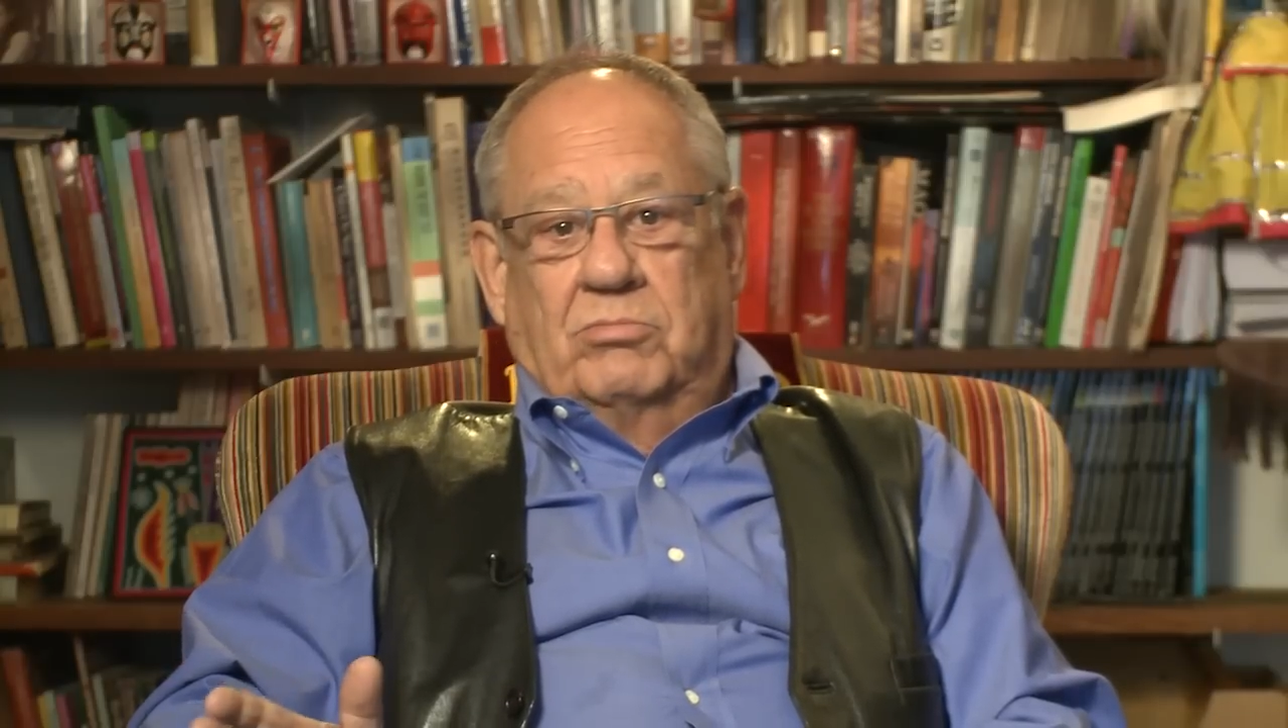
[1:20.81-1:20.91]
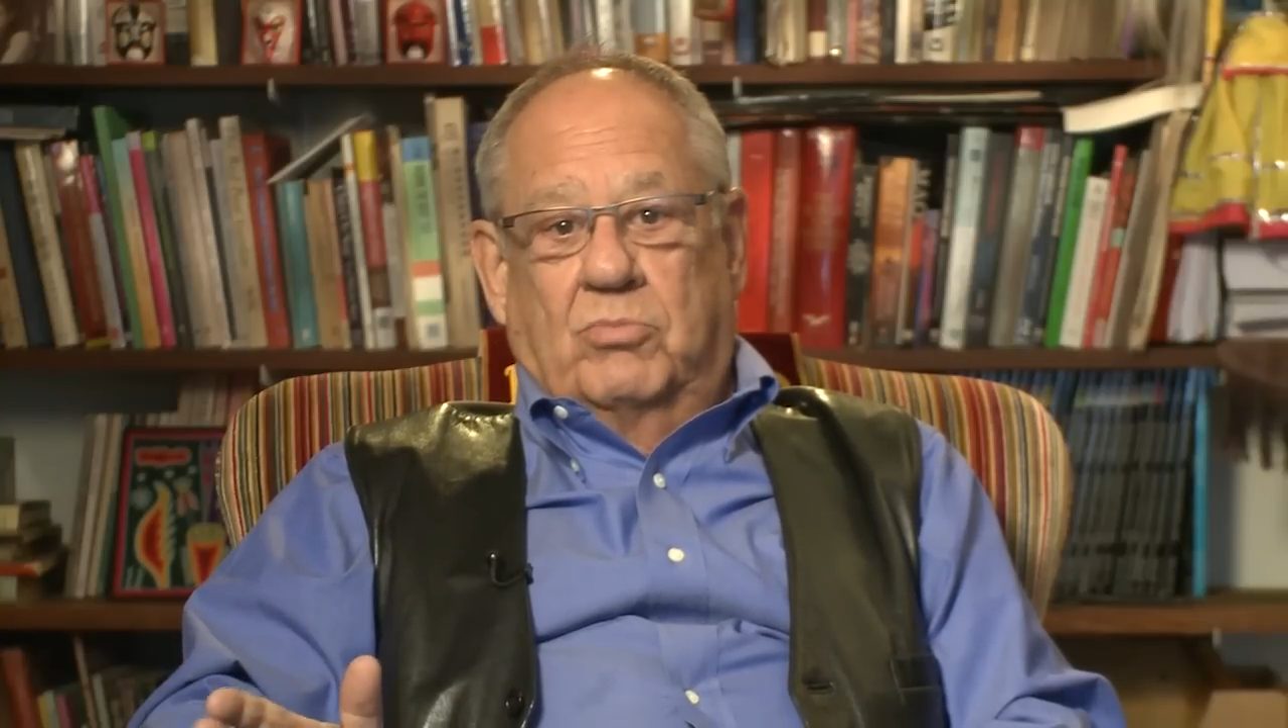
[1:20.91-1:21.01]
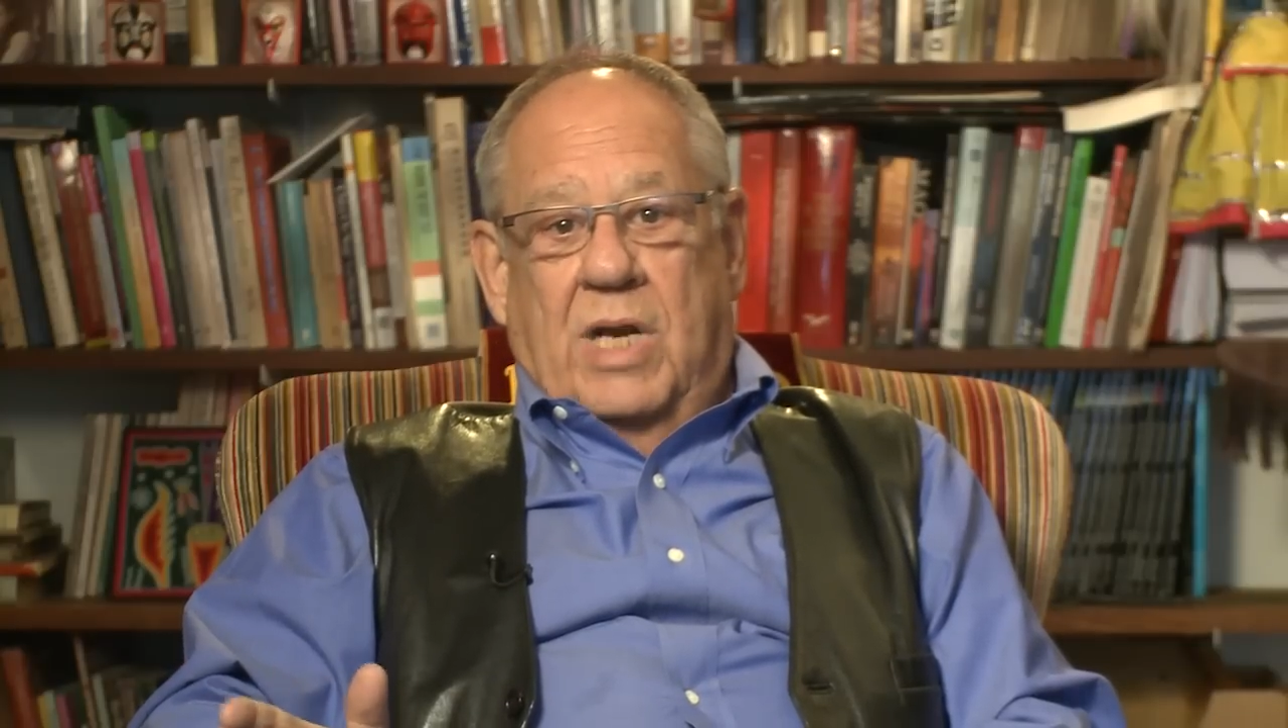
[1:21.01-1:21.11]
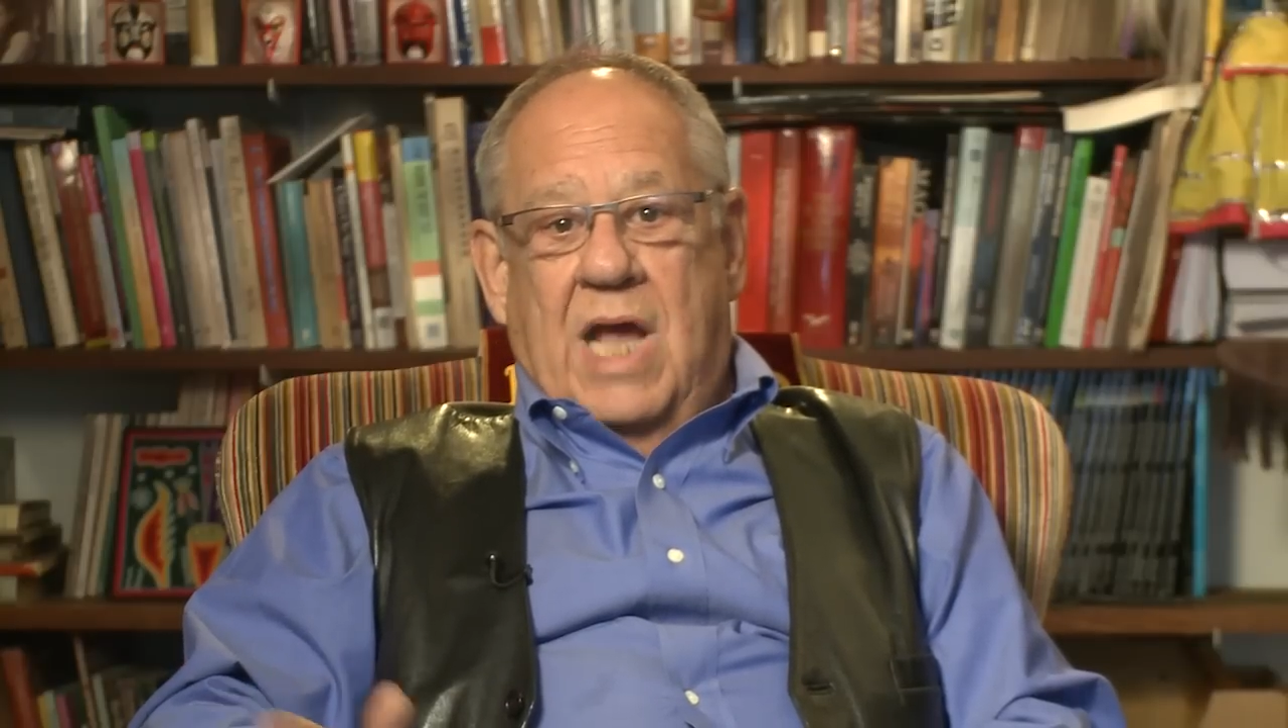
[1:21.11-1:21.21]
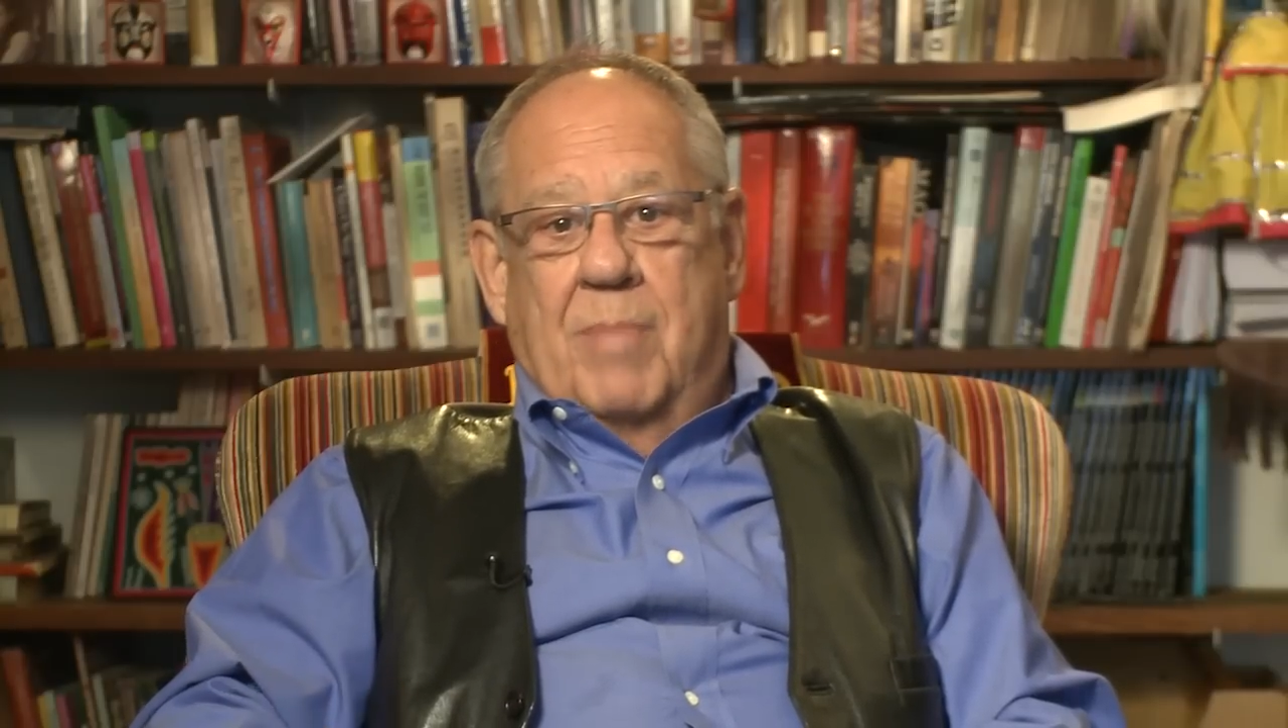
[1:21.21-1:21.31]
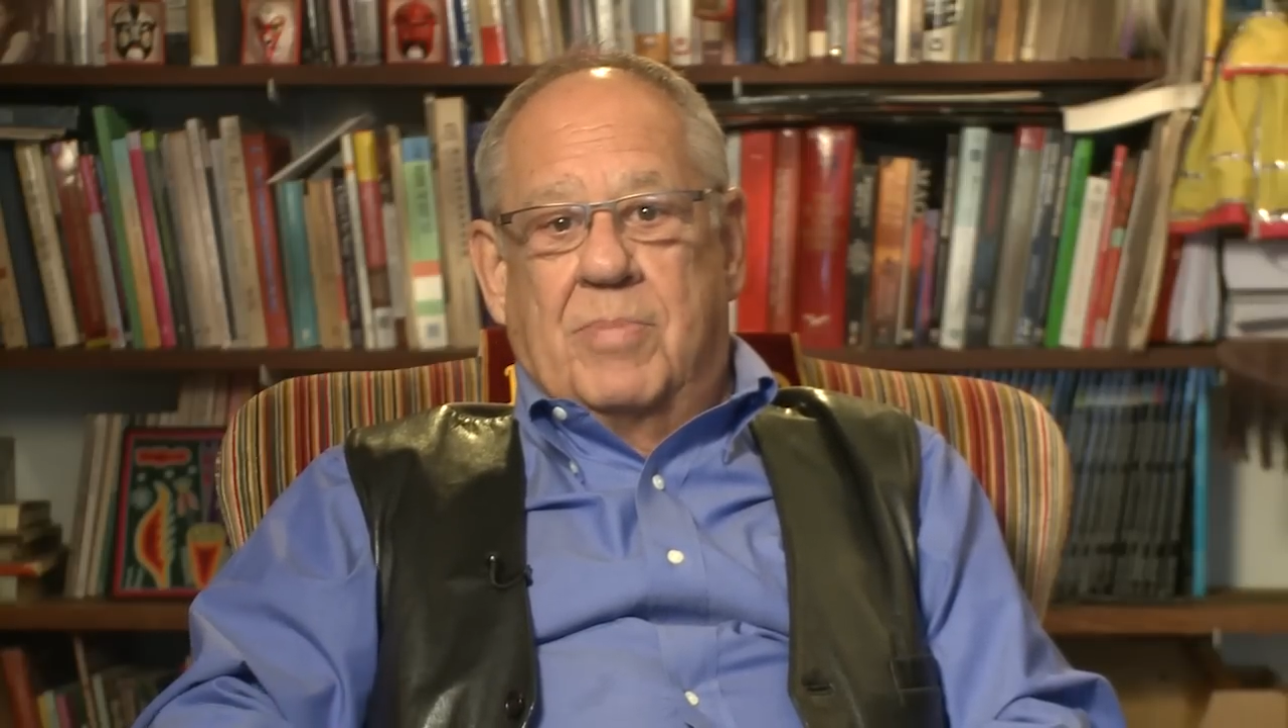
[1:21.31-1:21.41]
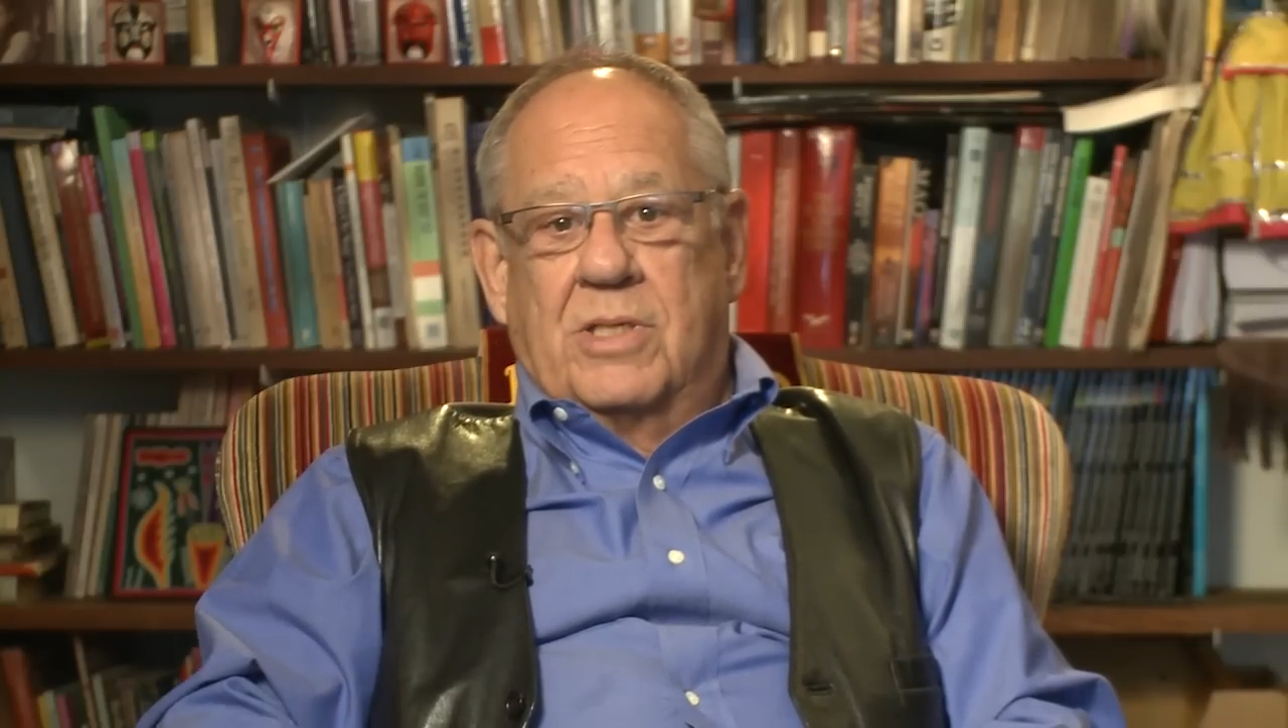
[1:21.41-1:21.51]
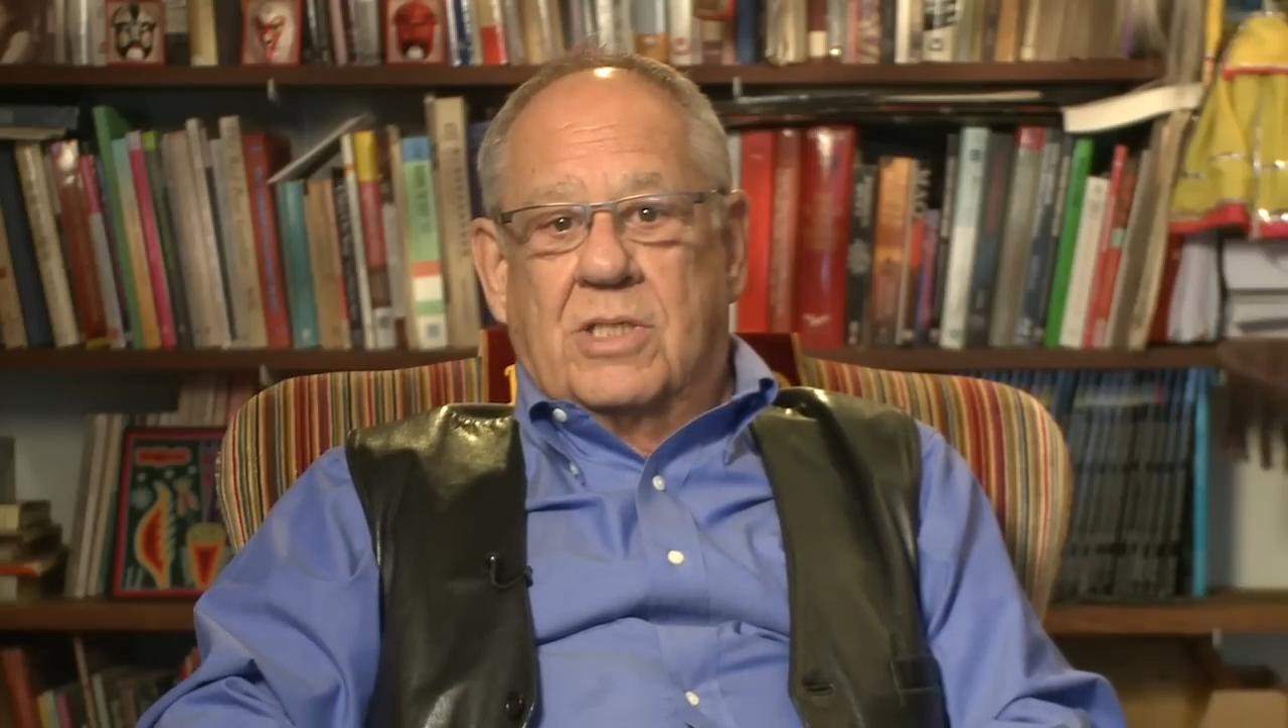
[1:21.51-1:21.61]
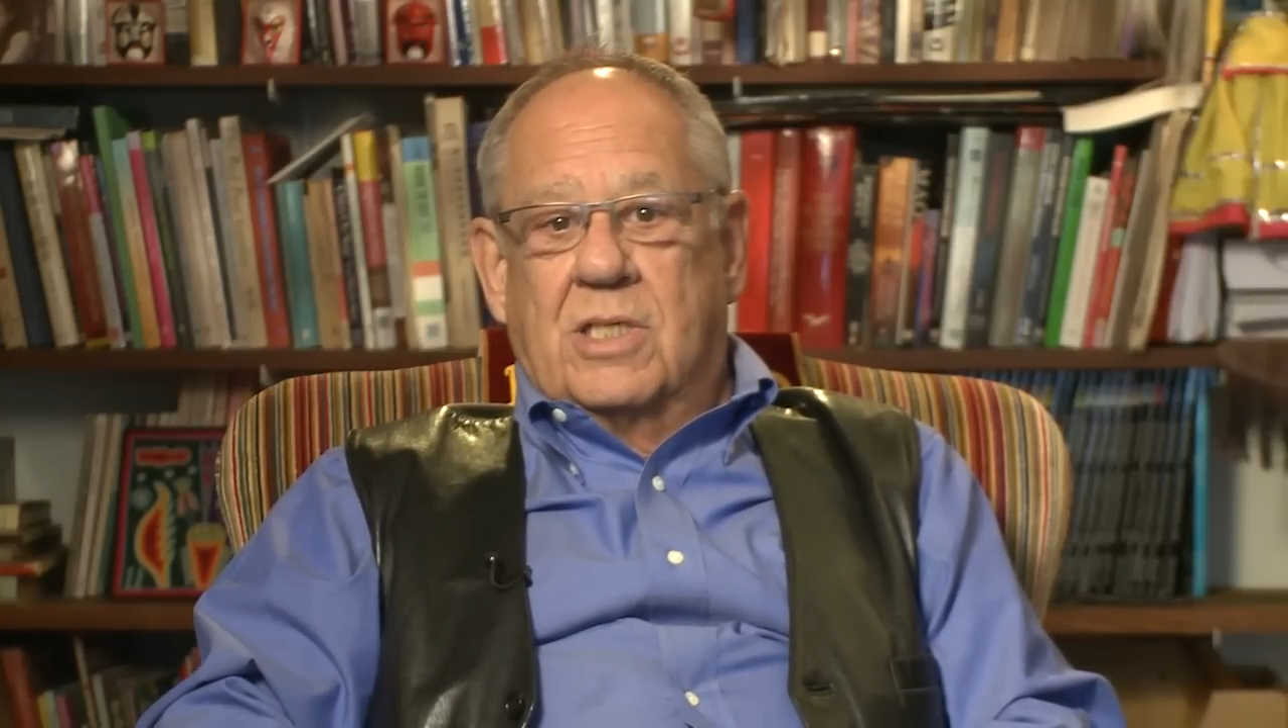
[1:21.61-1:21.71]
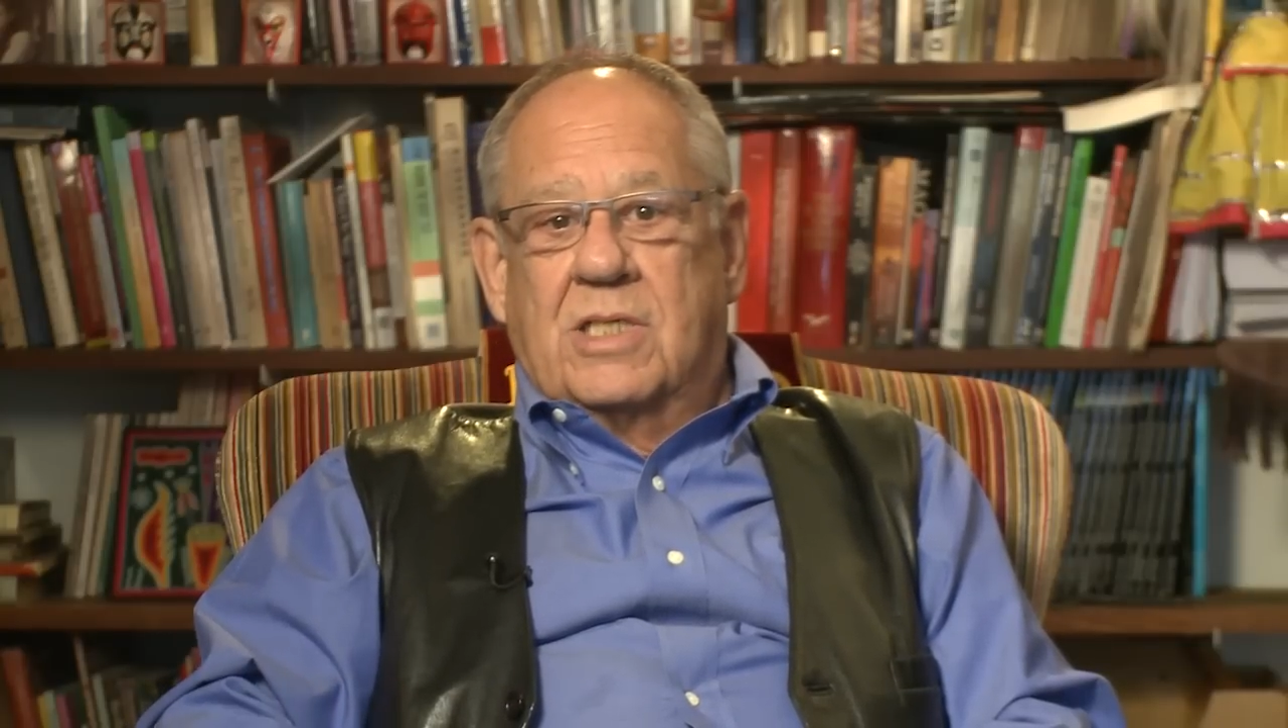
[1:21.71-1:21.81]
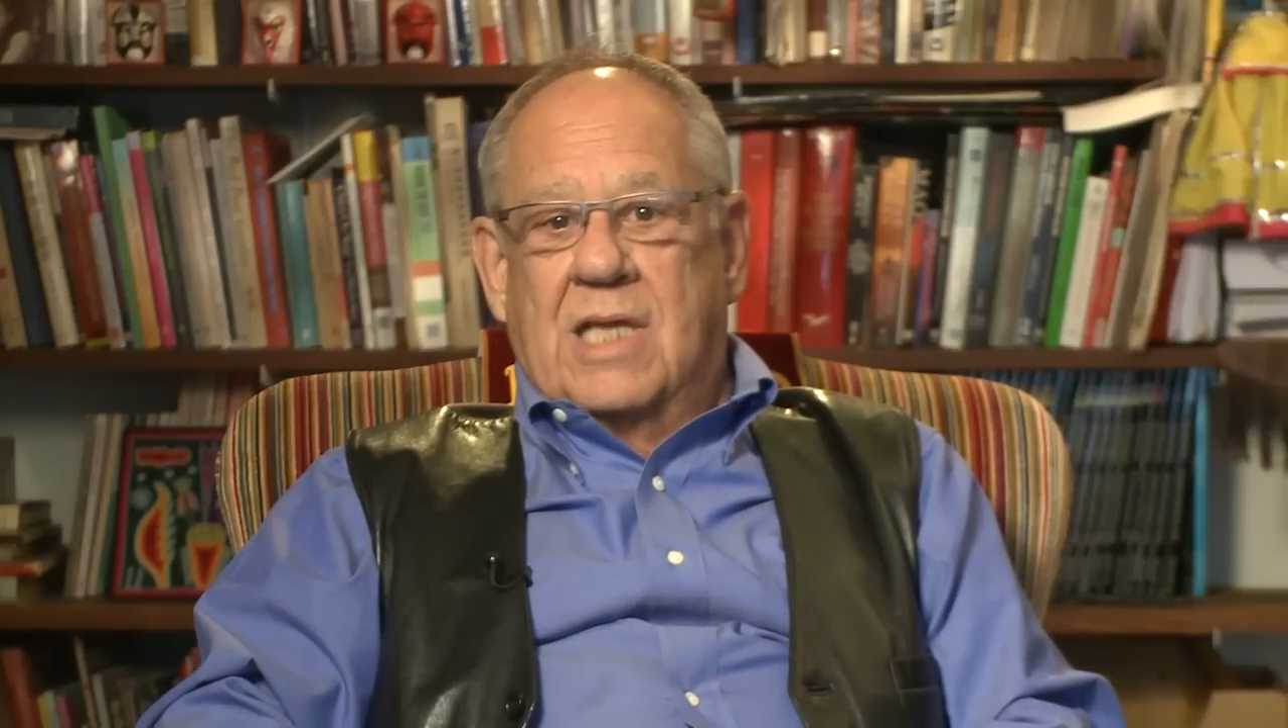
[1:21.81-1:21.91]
what happens in